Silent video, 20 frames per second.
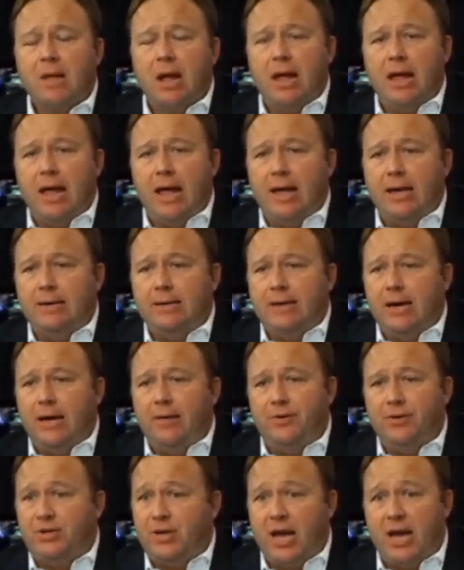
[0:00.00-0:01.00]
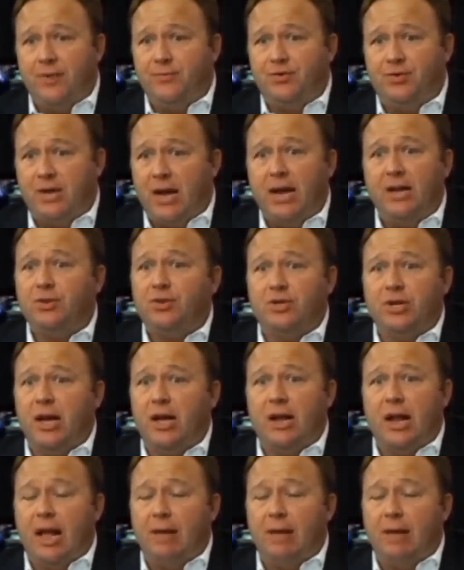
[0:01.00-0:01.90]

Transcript: And uh, this head of state said,